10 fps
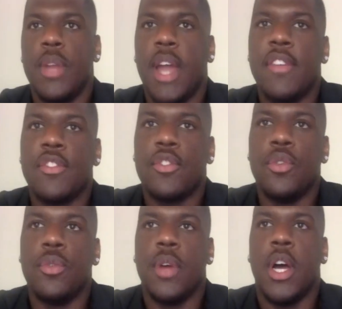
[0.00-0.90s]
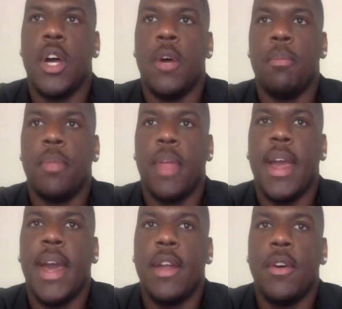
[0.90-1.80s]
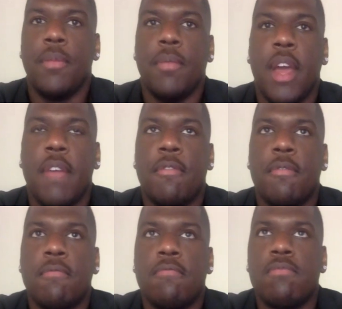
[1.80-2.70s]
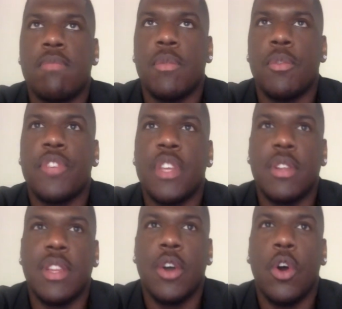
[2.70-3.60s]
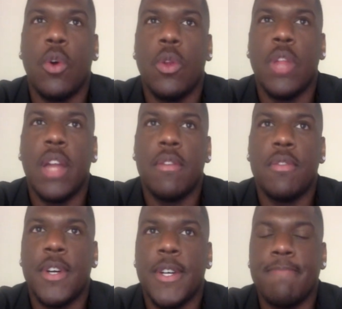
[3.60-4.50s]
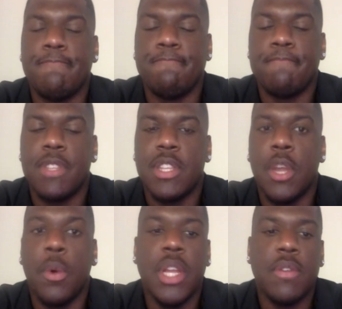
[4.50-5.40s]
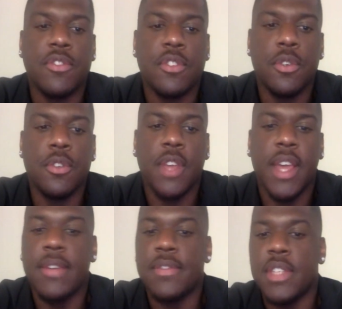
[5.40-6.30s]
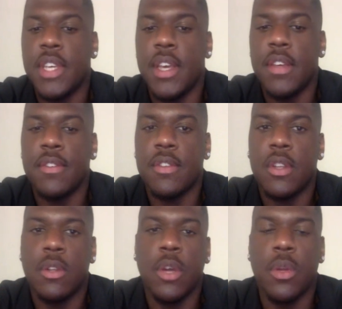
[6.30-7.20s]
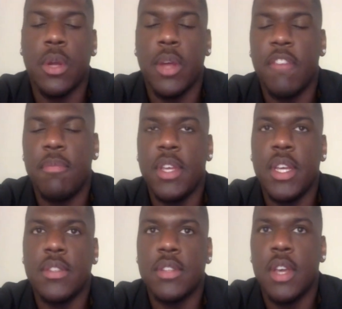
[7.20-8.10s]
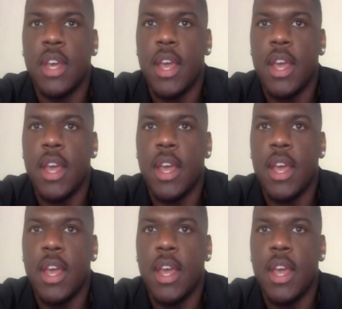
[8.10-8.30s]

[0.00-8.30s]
high school, I received a whole lot of lower level schools like FCS, lower level FBS,